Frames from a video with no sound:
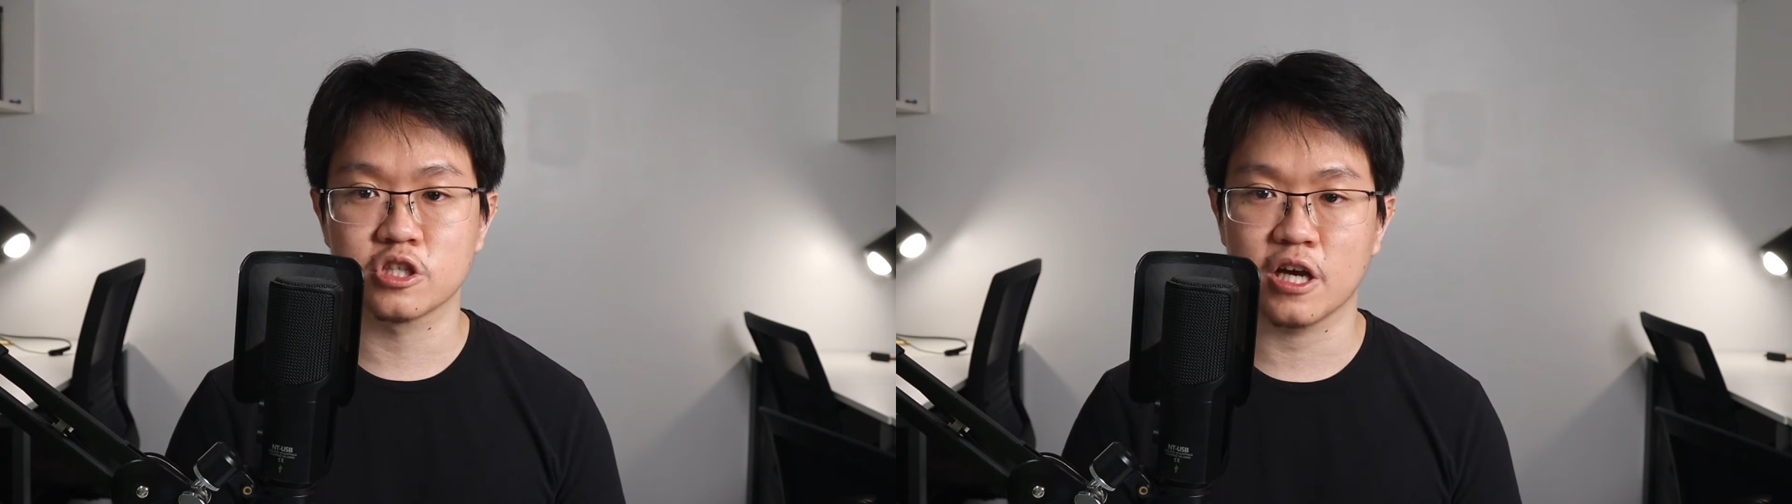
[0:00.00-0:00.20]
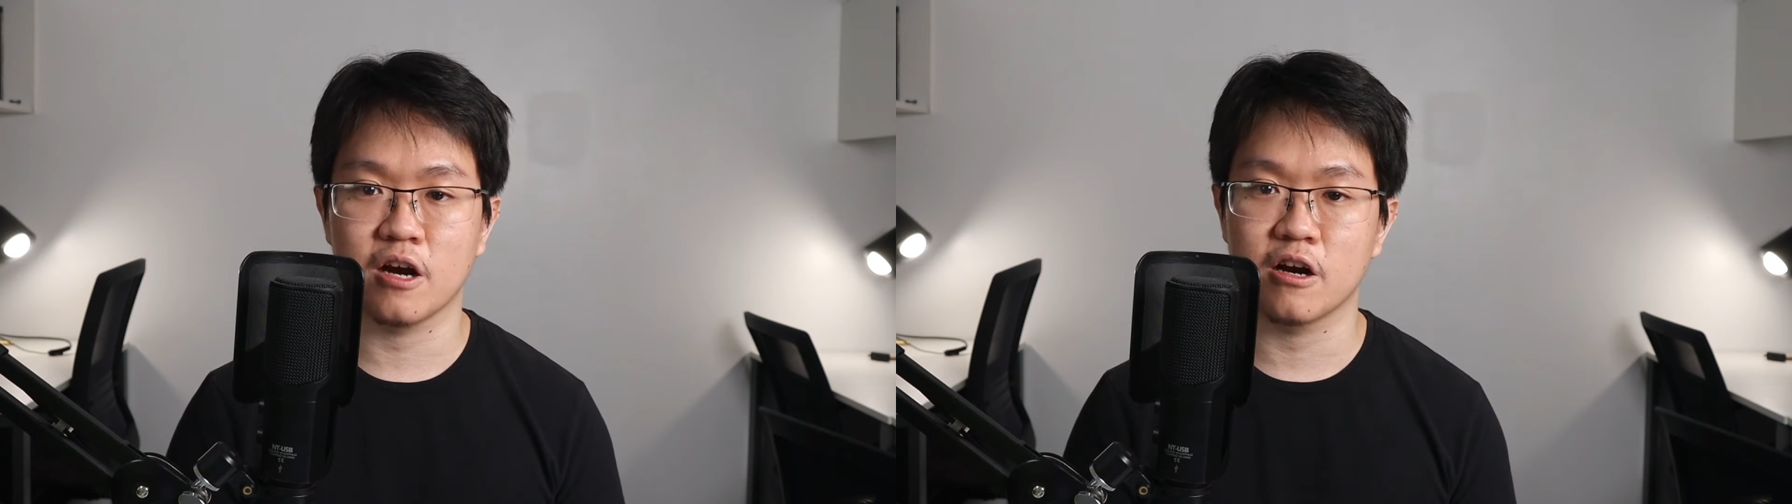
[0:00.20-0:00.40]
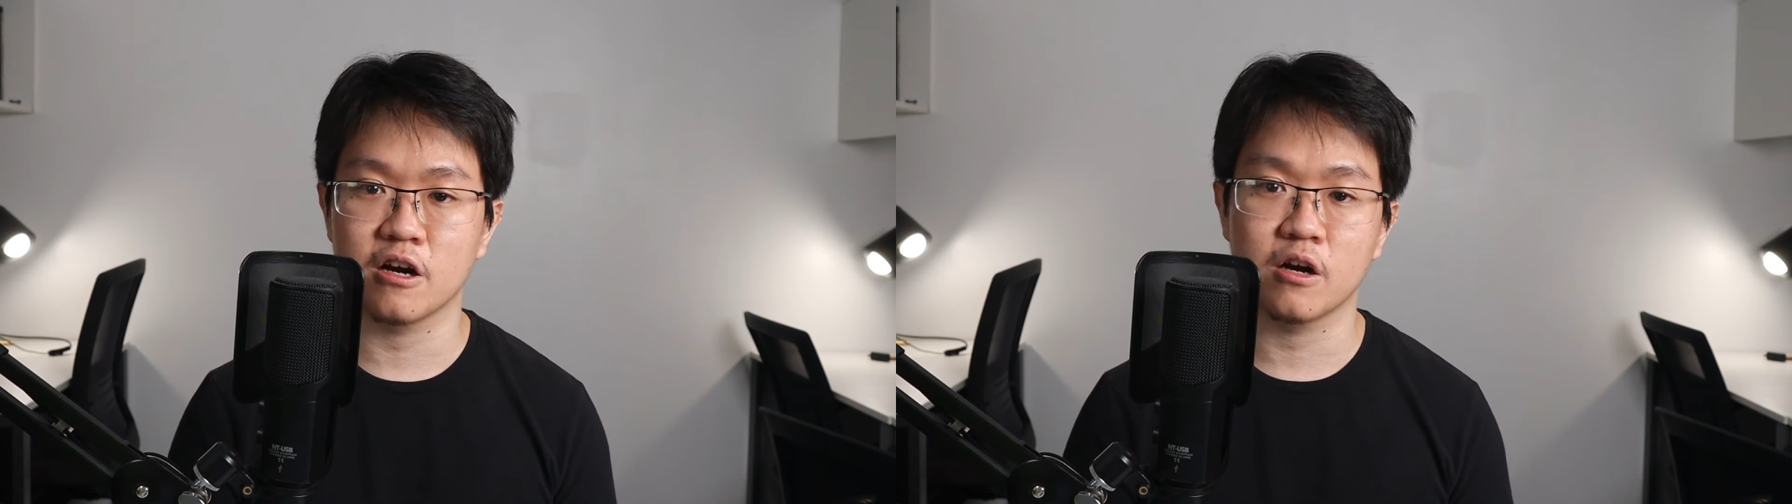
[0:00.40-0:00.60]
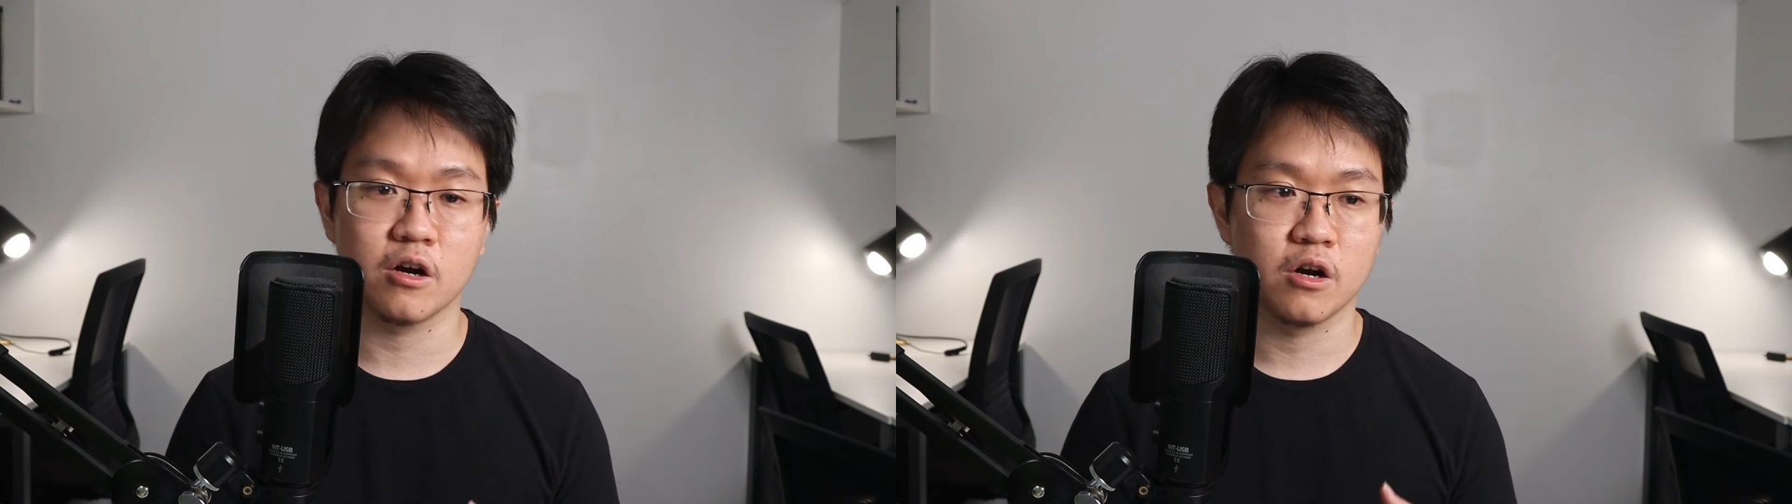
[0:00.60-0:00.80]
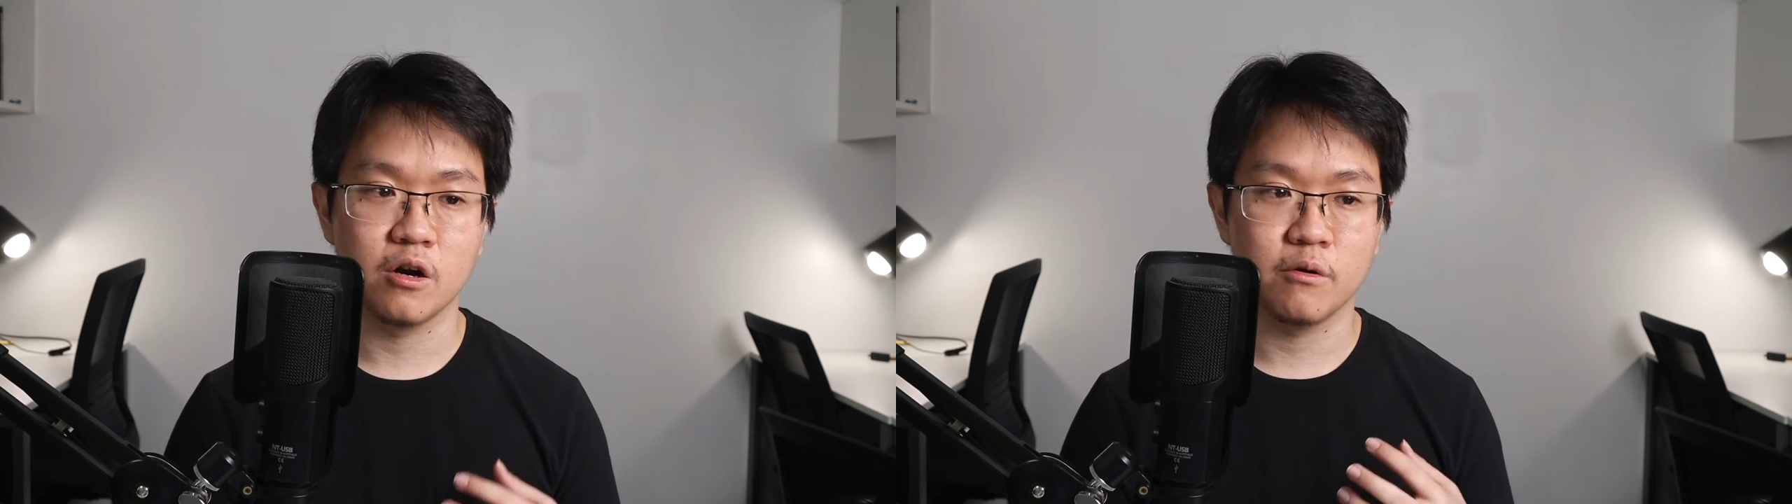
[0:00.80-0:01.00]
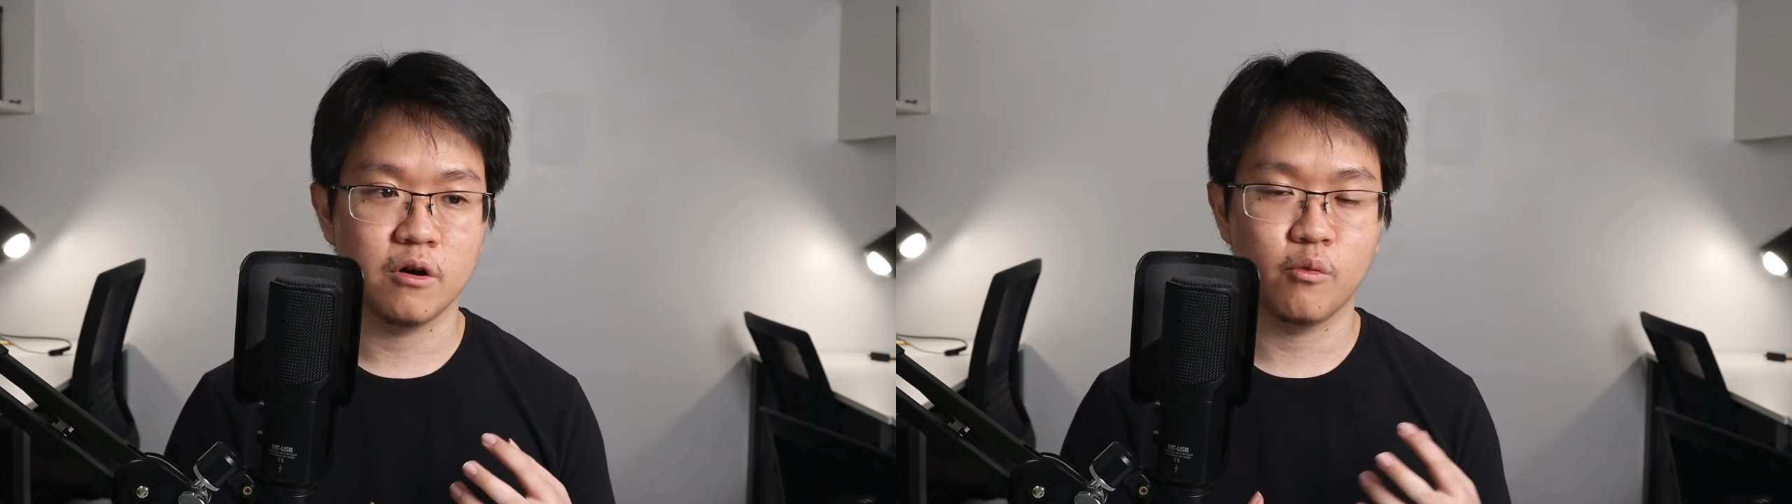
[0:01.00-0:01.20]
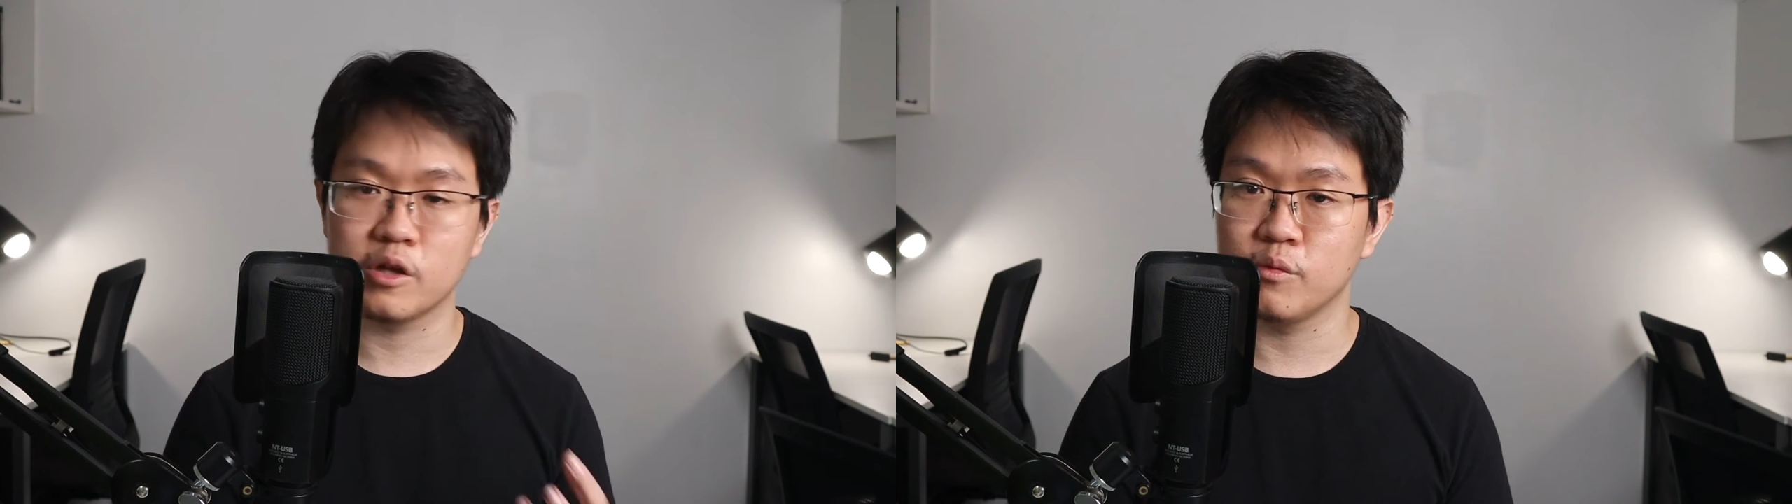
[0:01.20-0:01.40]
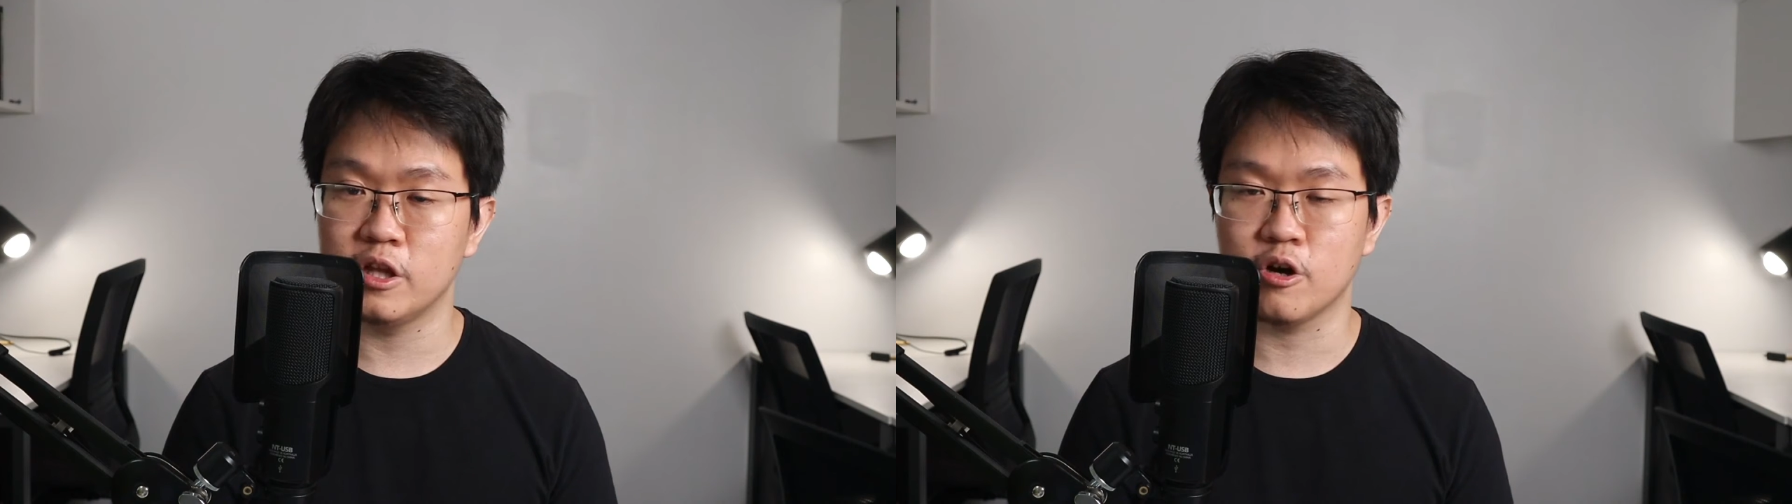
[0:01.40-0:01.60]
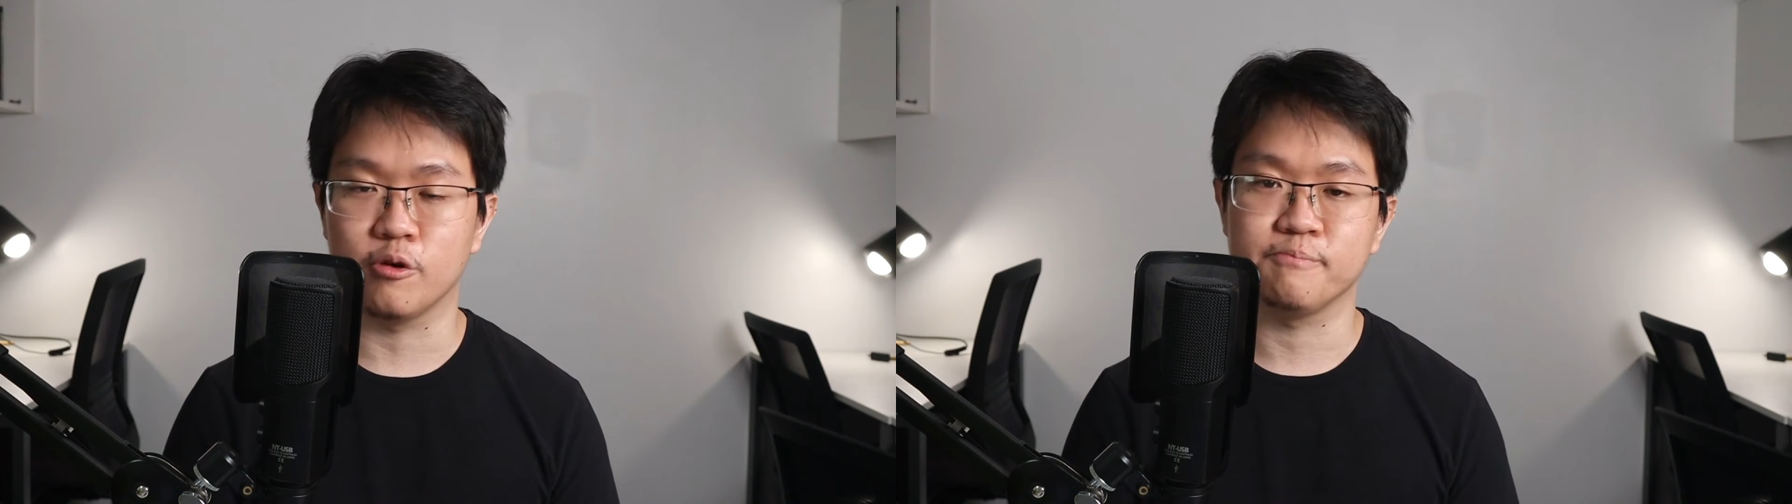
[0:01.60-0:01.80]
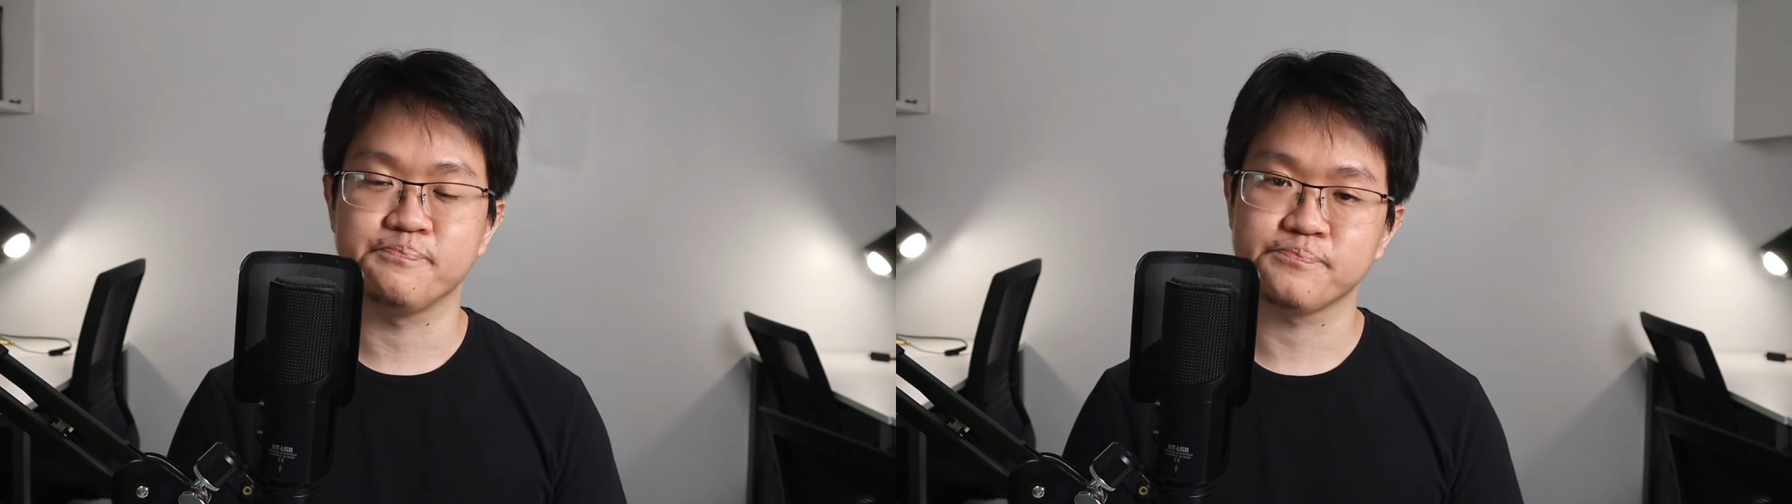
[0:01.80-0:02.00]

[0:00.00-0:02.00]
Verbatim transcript: share what we know.